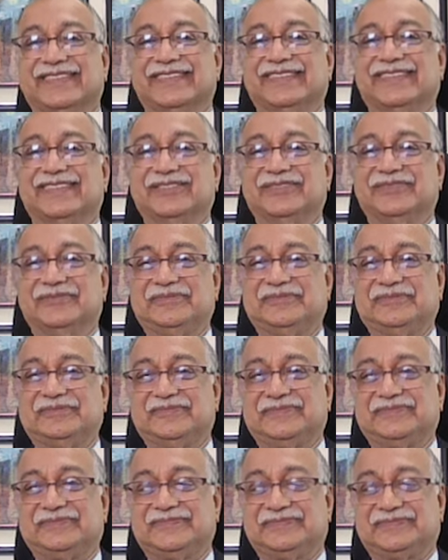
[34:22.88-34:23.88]

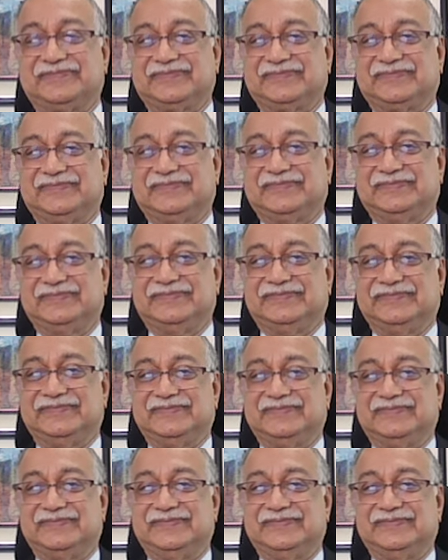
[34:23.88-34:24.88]

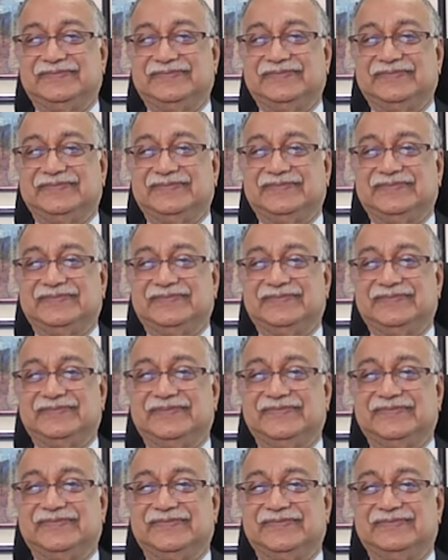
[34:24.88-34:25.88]

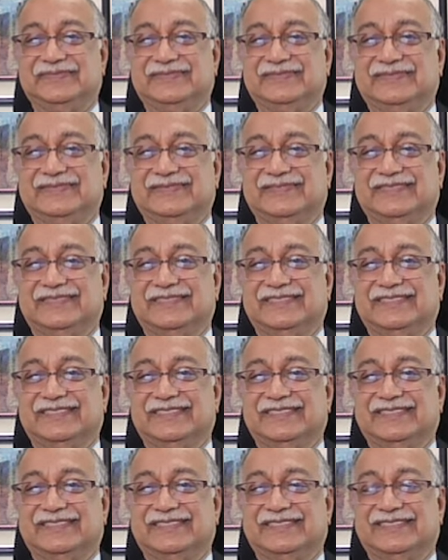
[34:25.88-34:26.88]

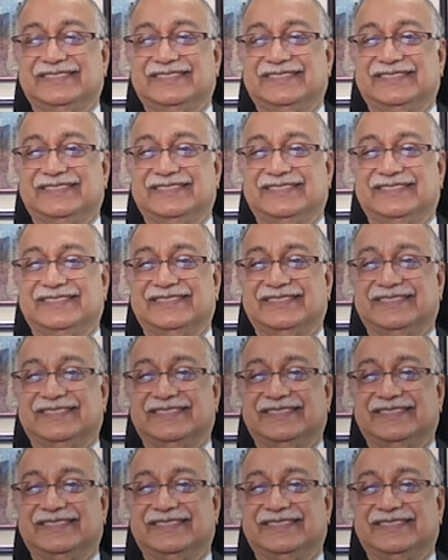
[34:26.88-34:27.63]
(not speaking)